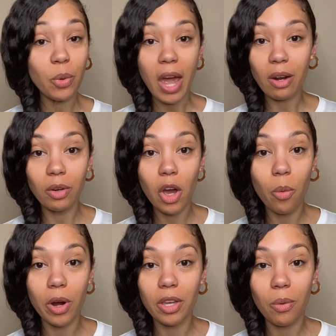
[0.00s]
I don't know
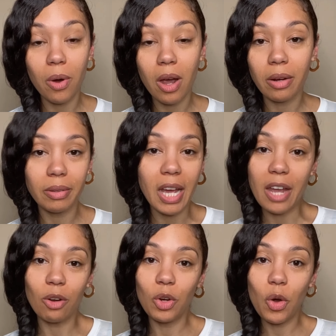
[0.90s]
where you are, and I
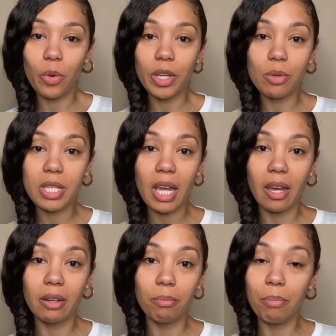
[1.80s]
don't know where you stand.